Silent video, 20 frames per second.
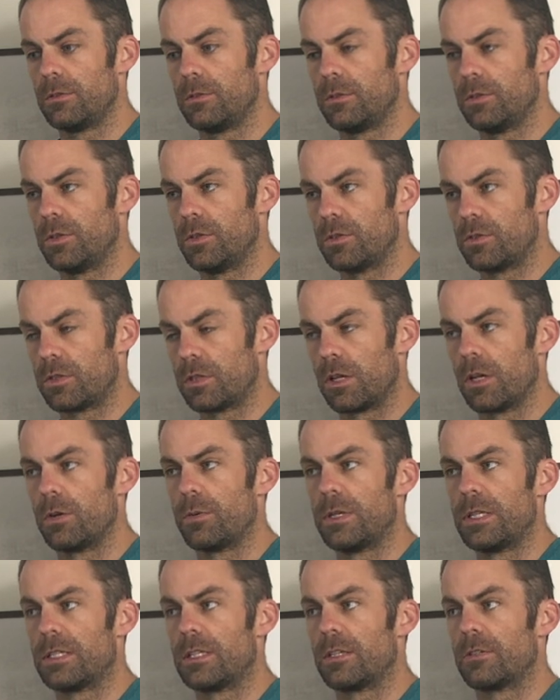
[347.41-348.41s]
do slow
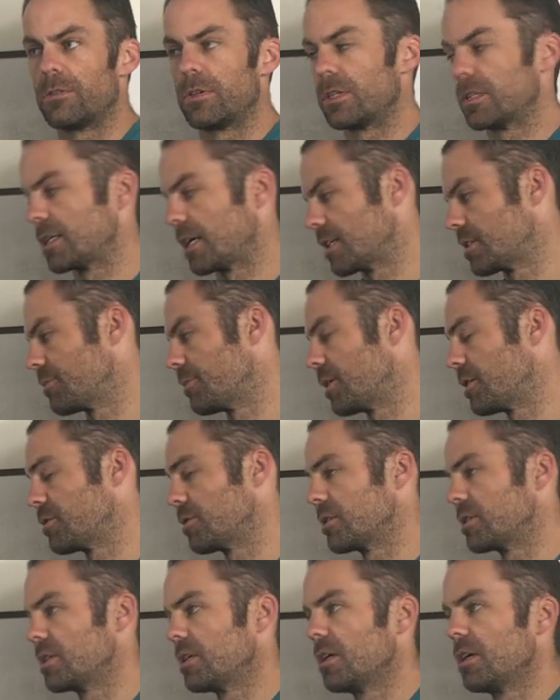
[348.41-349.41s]
eccentrics,
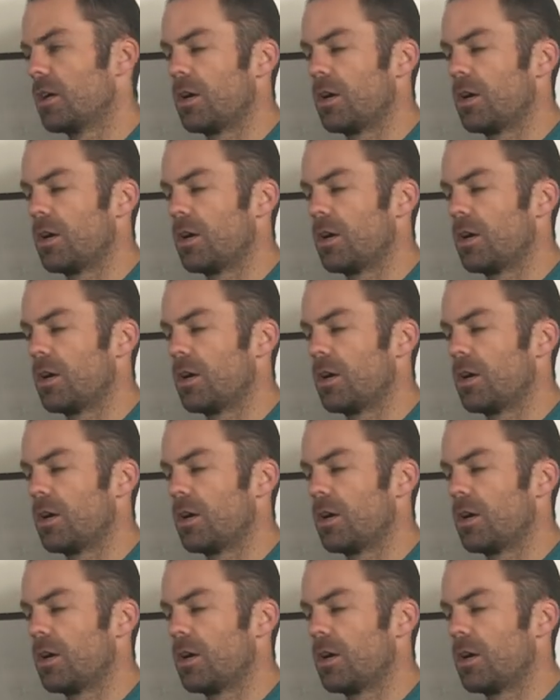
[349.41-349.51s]
isometrics,